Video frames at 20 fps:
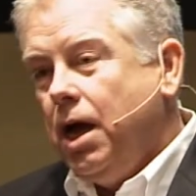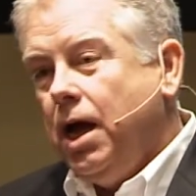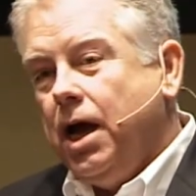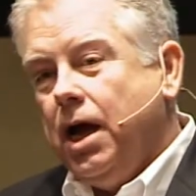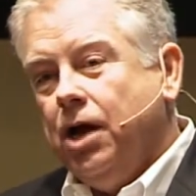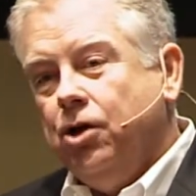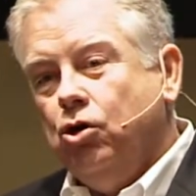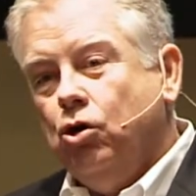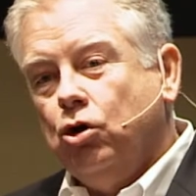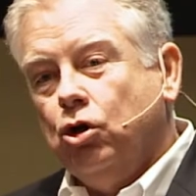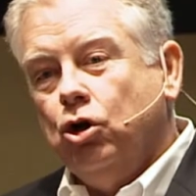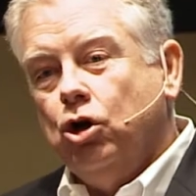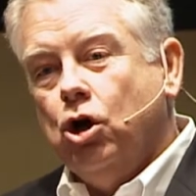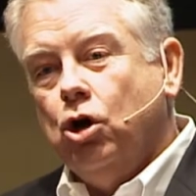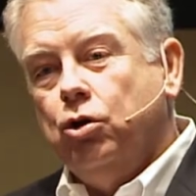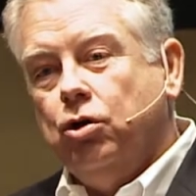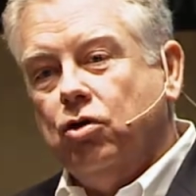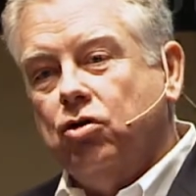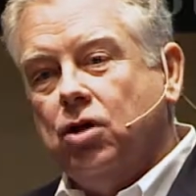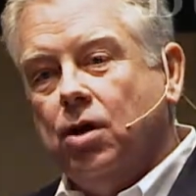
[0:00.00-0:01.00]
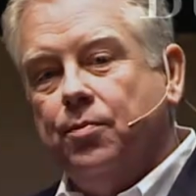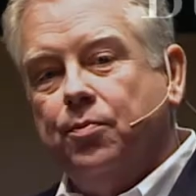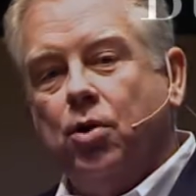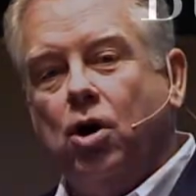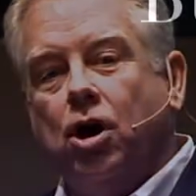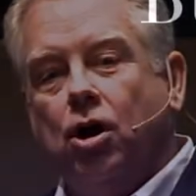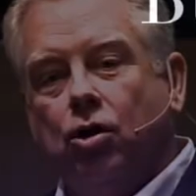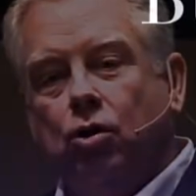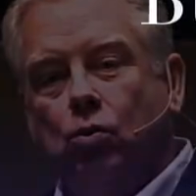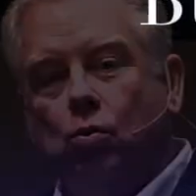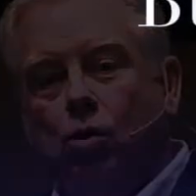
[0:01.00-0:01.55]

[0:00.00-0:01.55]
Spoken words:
and you can go to some part of the